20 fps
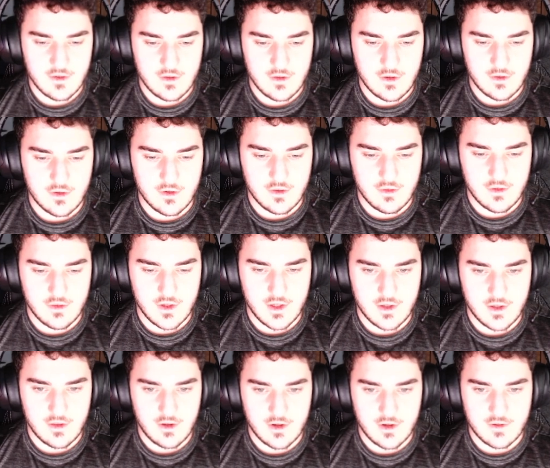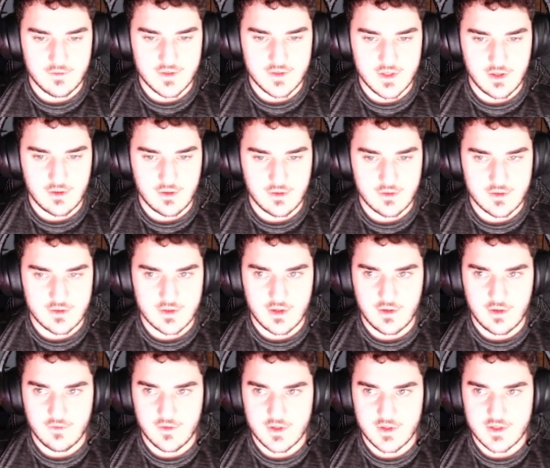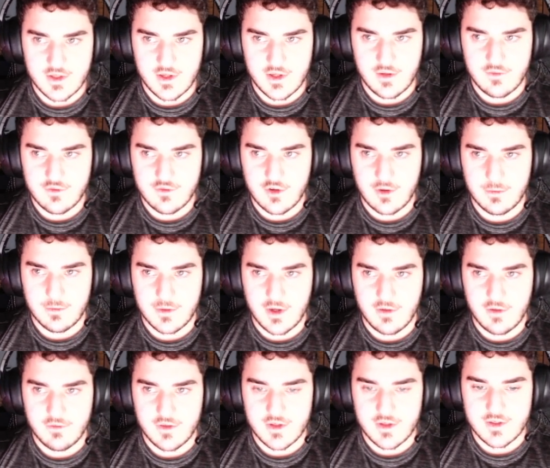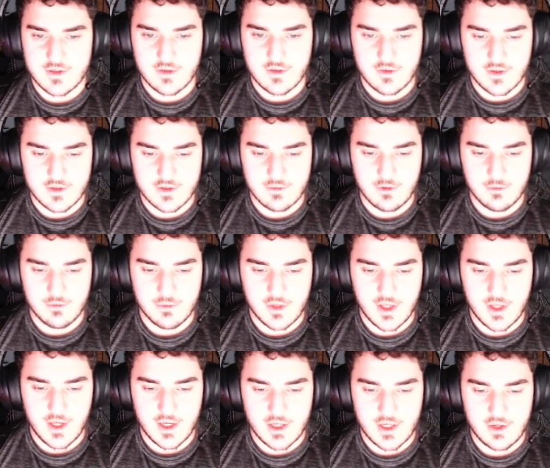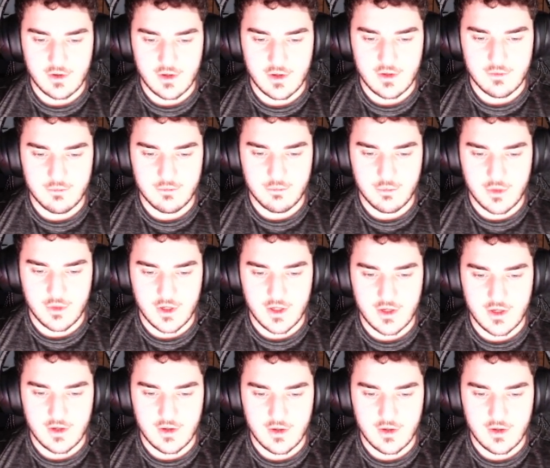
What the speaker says: Although a lot of sellers obviously have dropped off this, so this won't be accurate. But